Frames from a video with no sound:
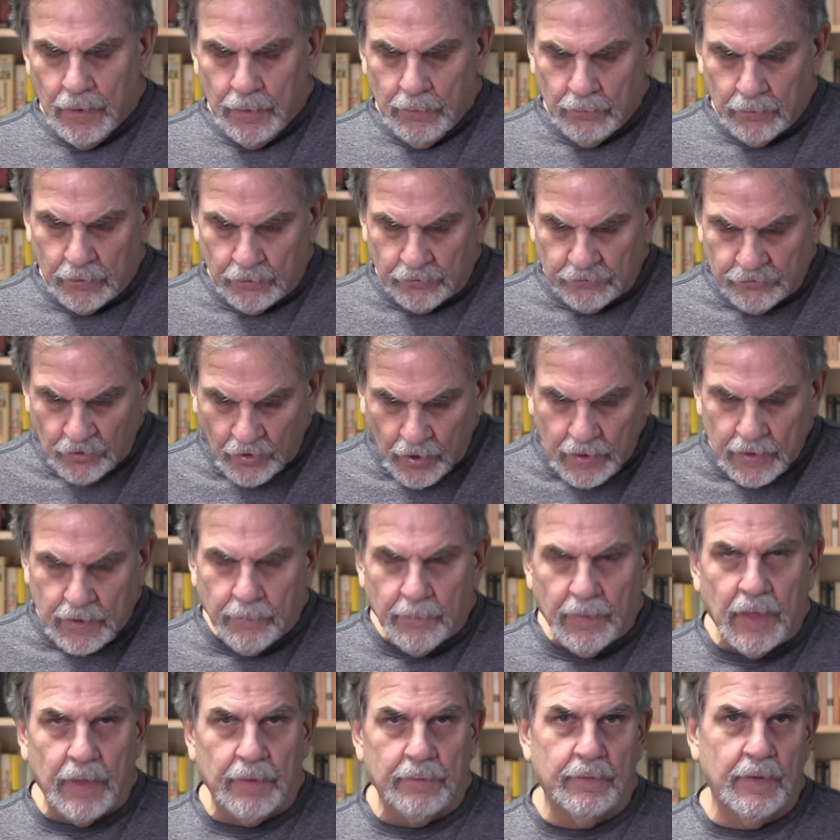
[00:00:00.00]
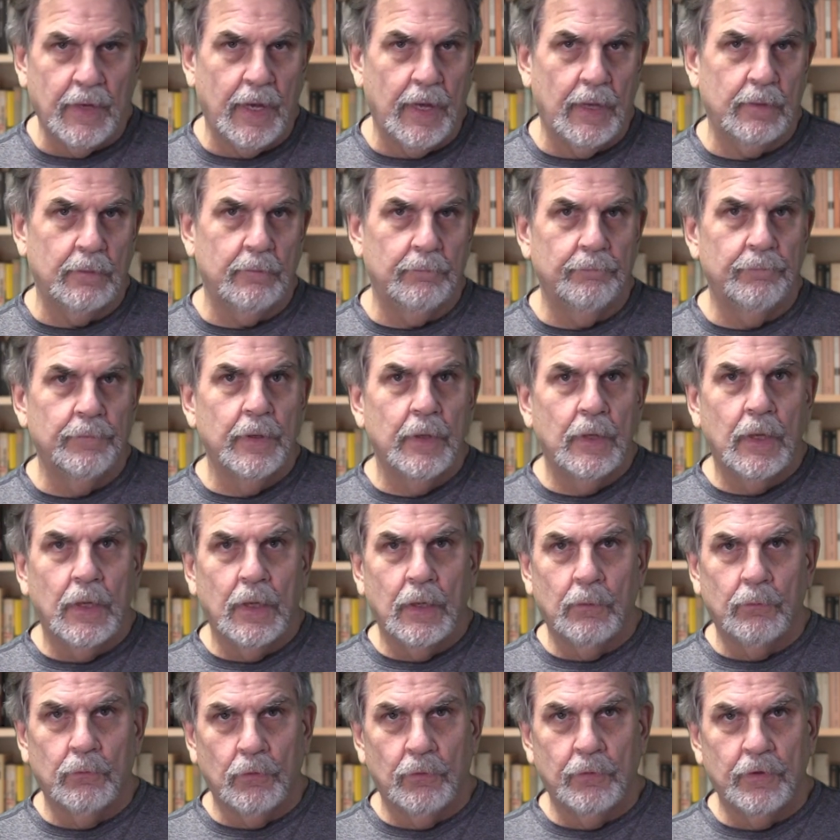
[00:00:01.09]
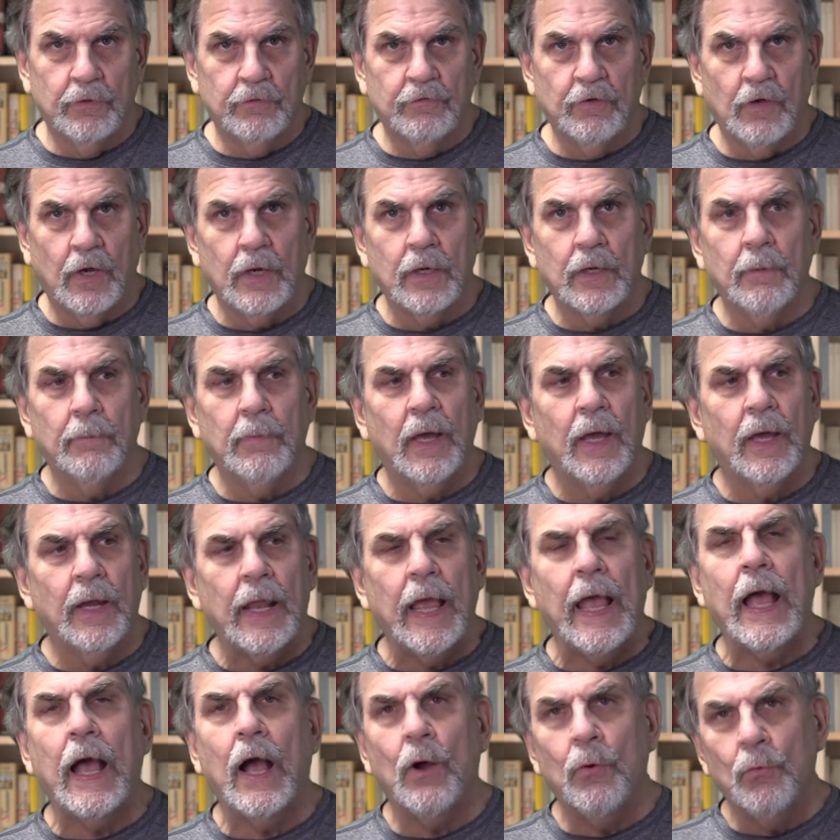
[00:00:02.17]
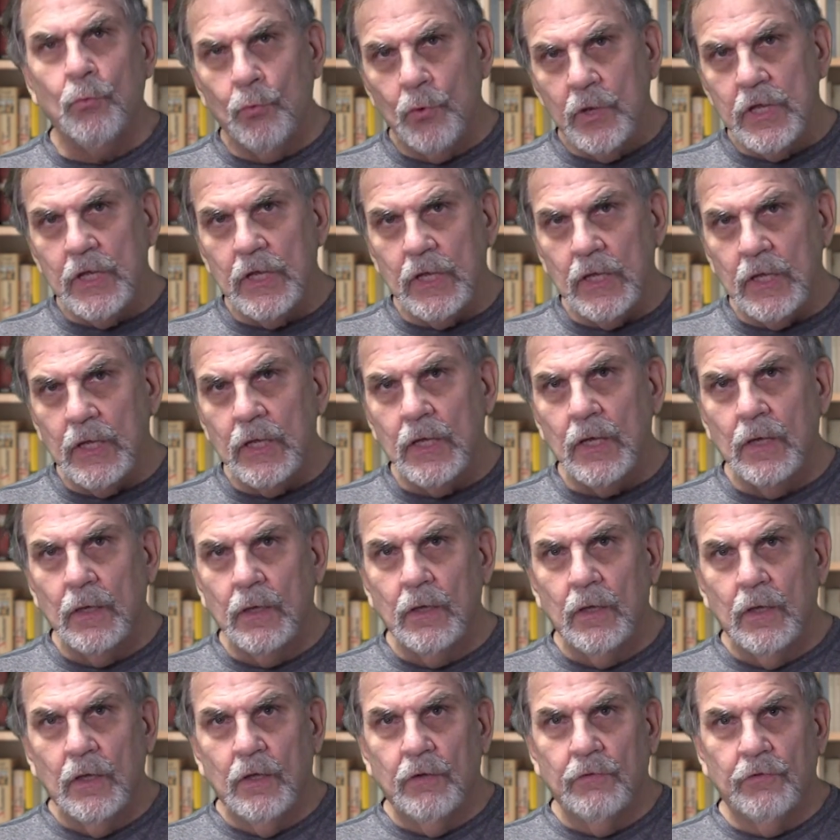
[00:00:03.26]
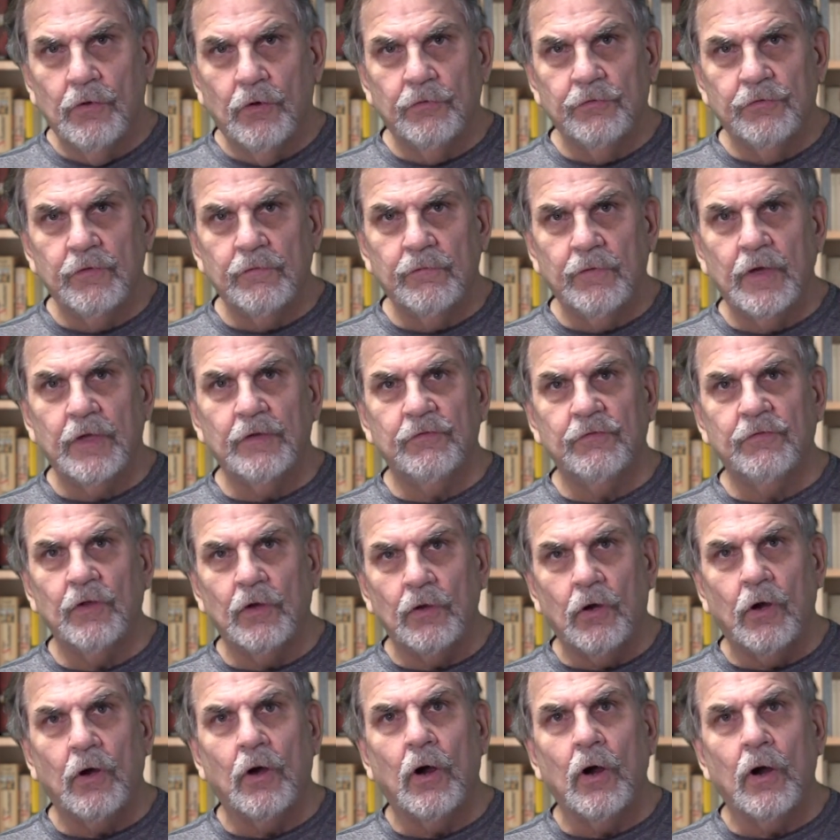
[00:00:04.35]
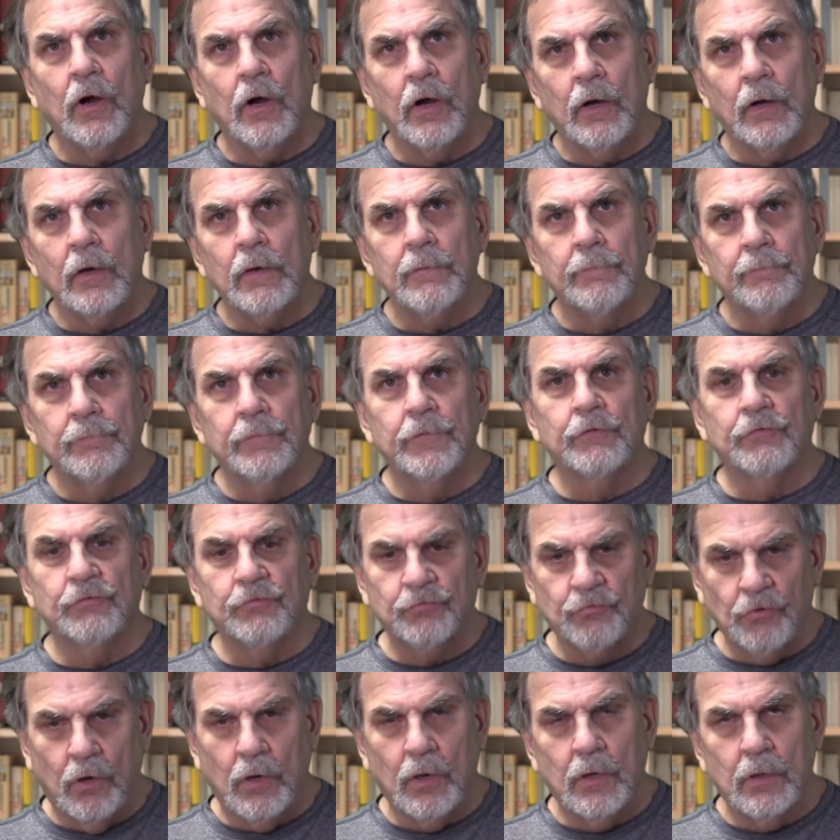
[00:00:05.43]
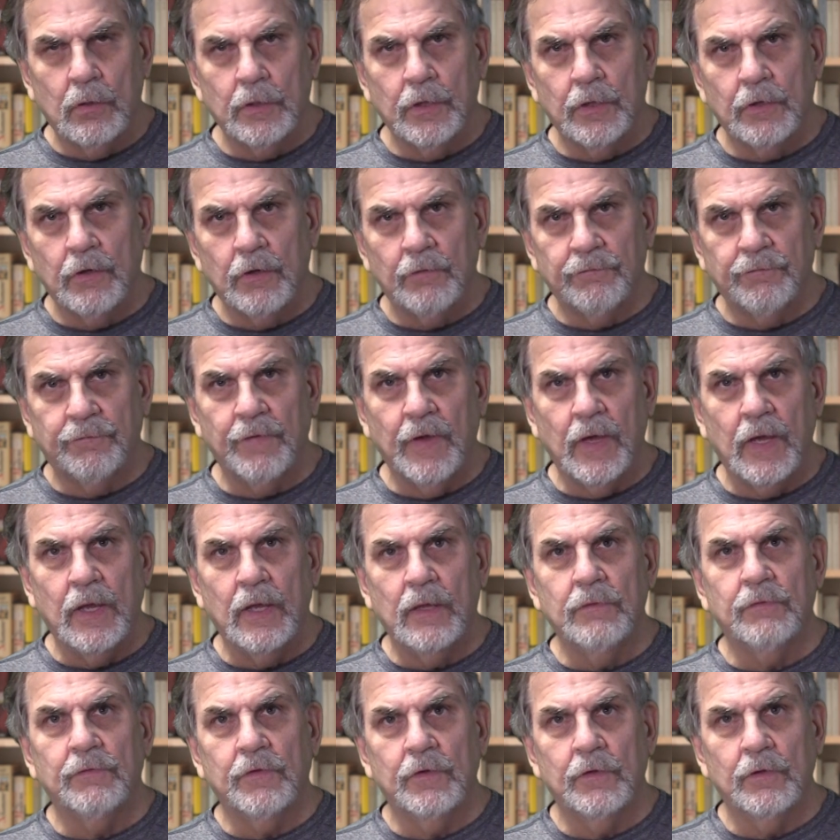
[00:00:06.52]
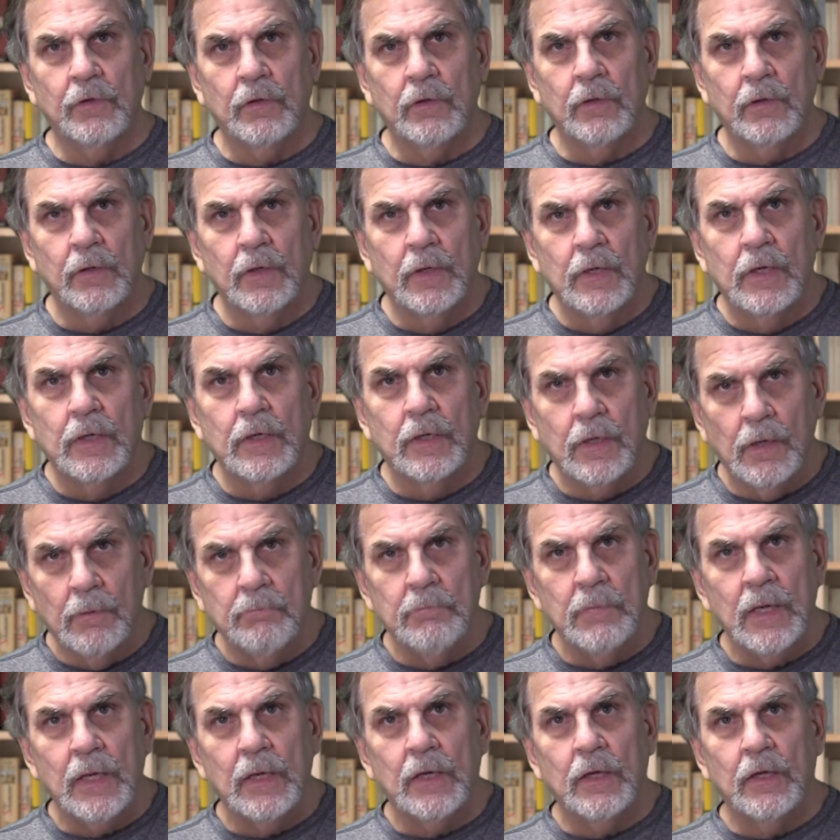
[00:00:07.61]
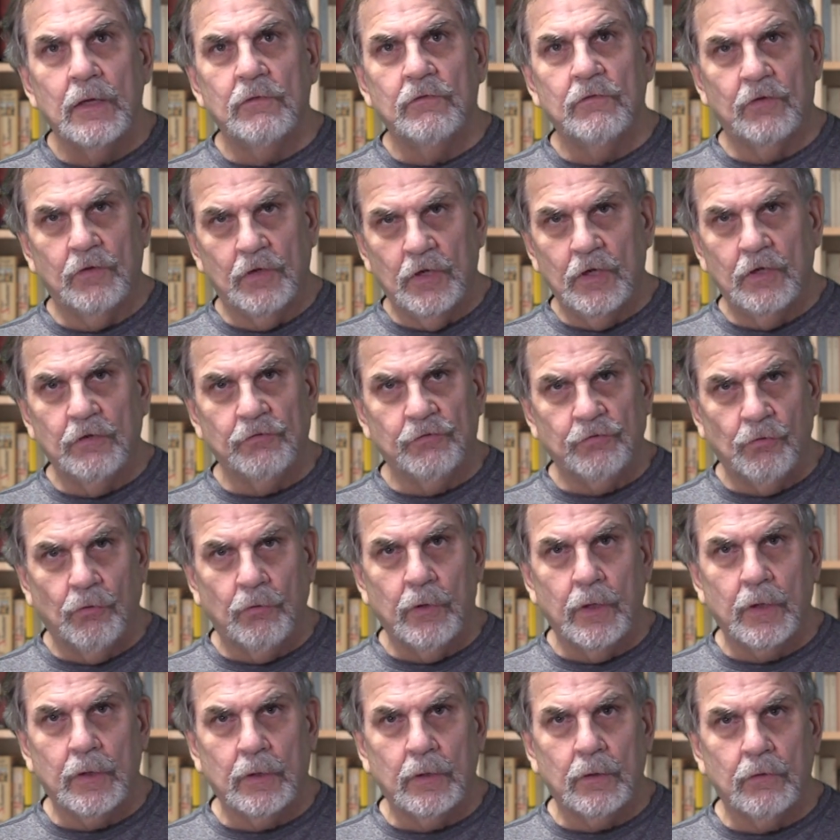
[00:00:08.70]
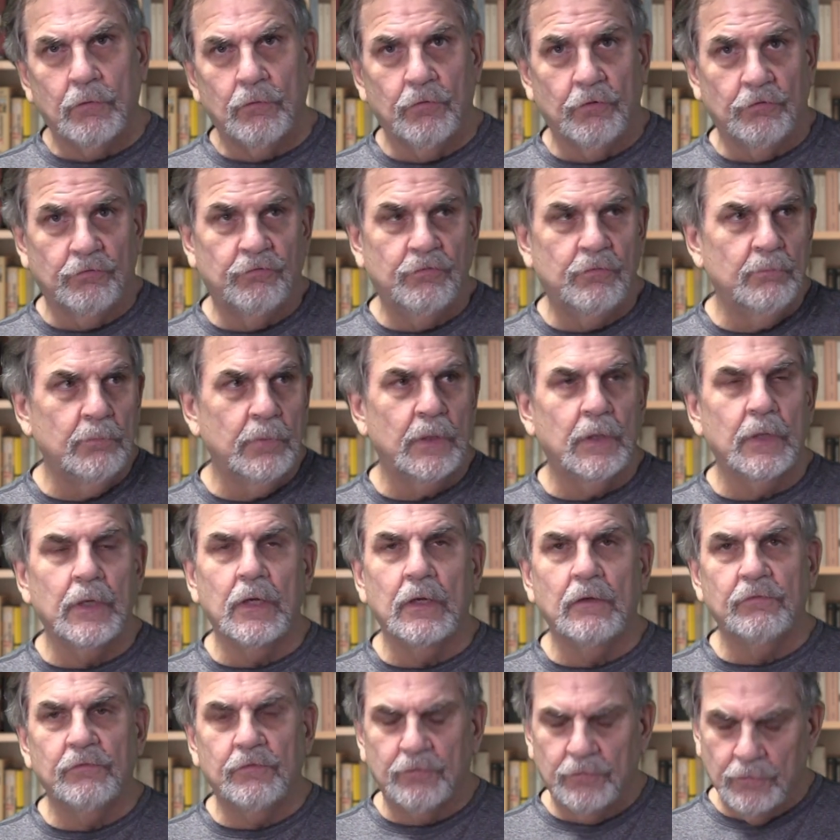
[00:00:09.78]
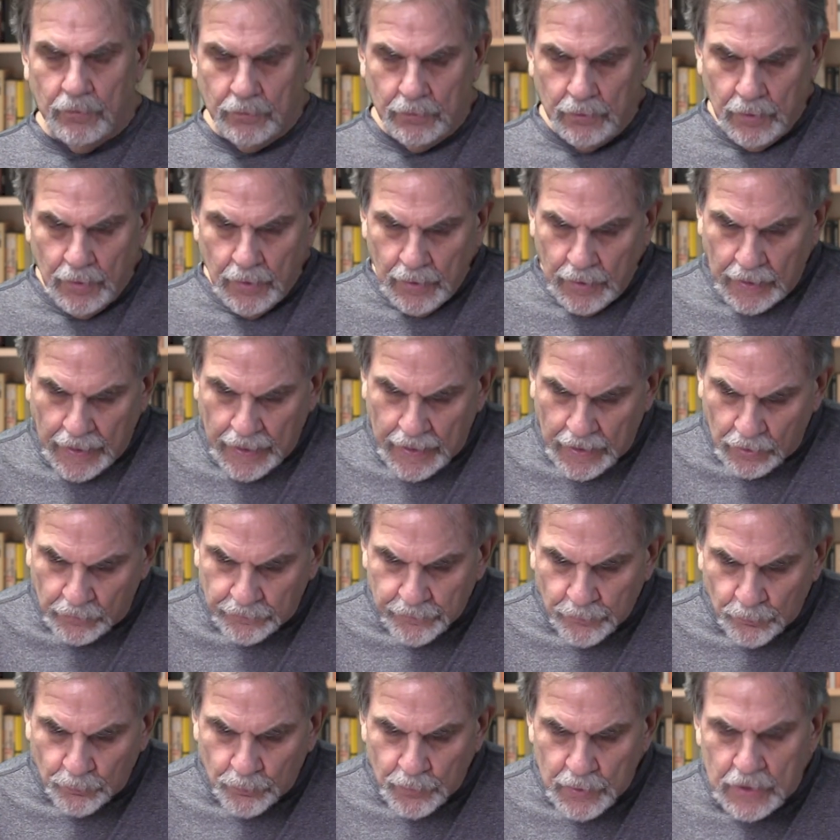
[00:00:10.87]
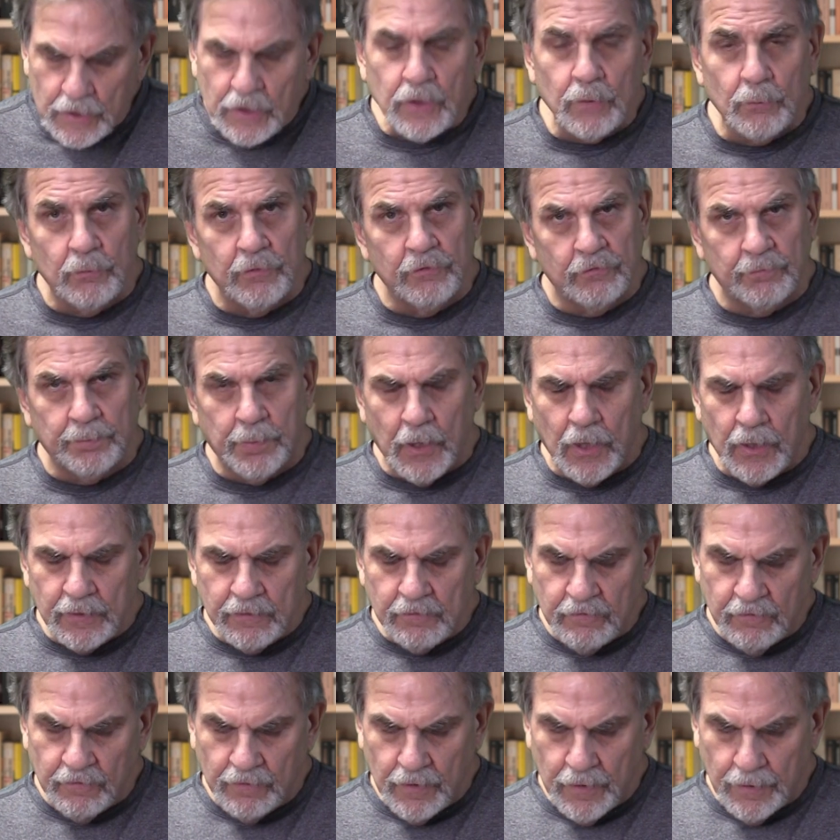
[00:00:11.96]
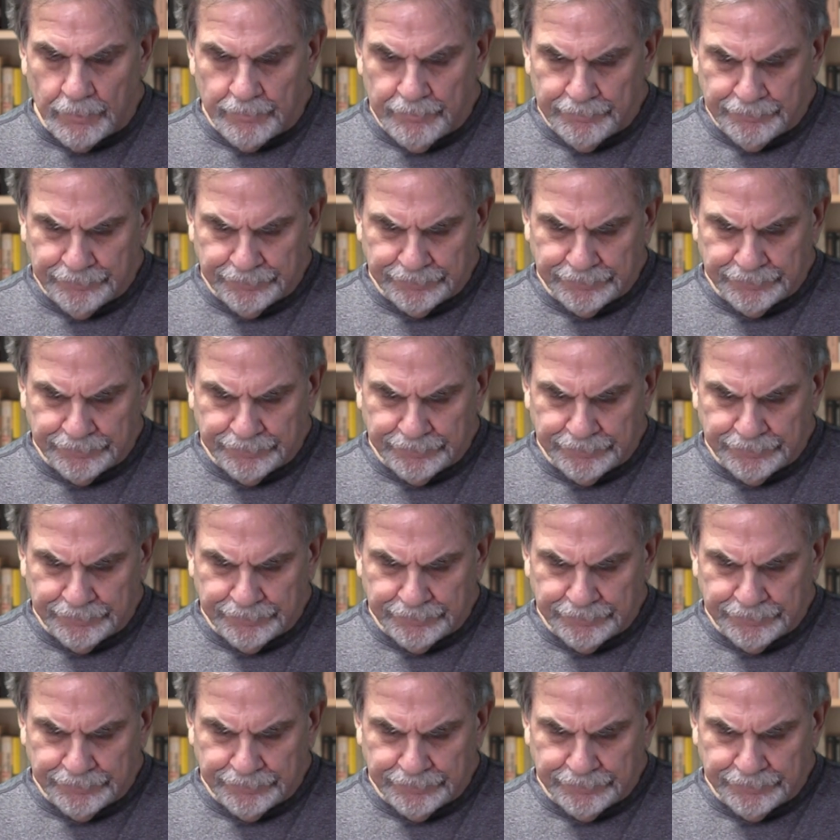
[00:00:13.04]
We're going to talk about that, and we're going to talk about how we, those of us that are strong in our faith and are committed to the historic Christian beliefs, how that we can respond to them.